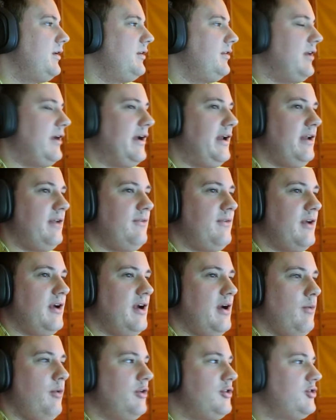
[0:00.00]
Now I need to
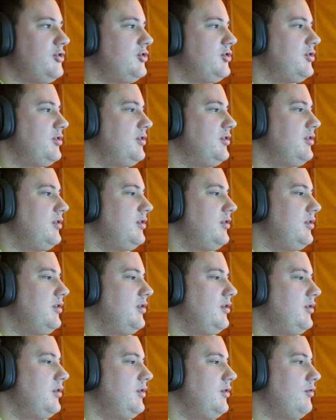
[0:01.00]
figure out which
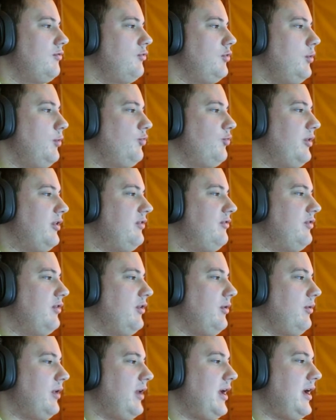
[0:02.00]
rooms we
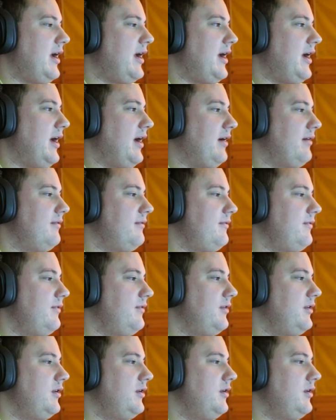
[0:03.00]
don't have.
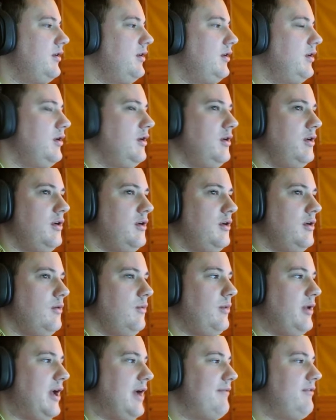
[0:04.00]

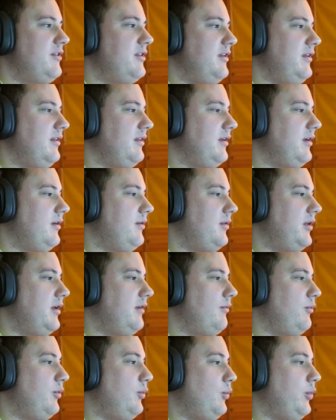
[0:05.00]
We have a D-Lab, we
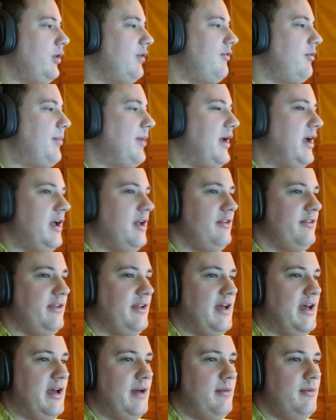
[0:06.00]
don't have a Pans
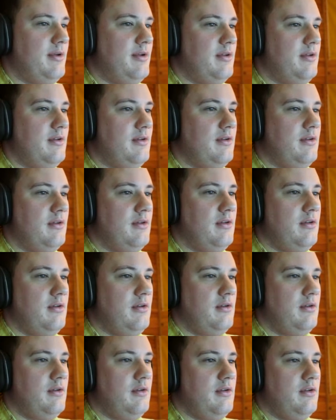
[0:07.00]
lab.
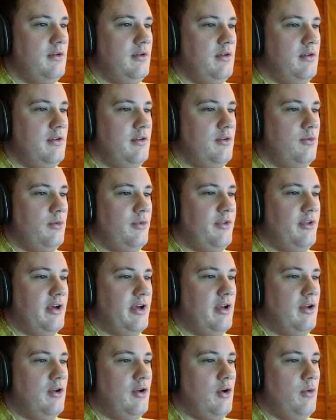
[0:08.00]
One thing
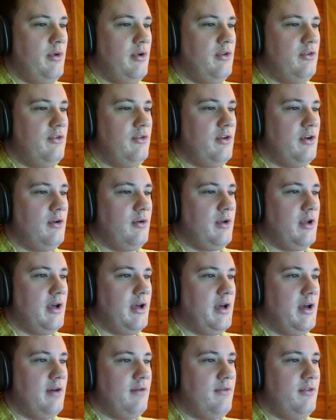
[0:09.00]
I know we don't
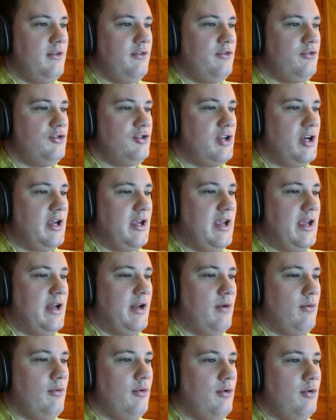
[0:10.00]
have, these
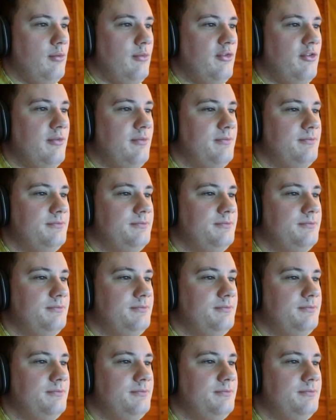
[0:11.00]
gigantic rooms.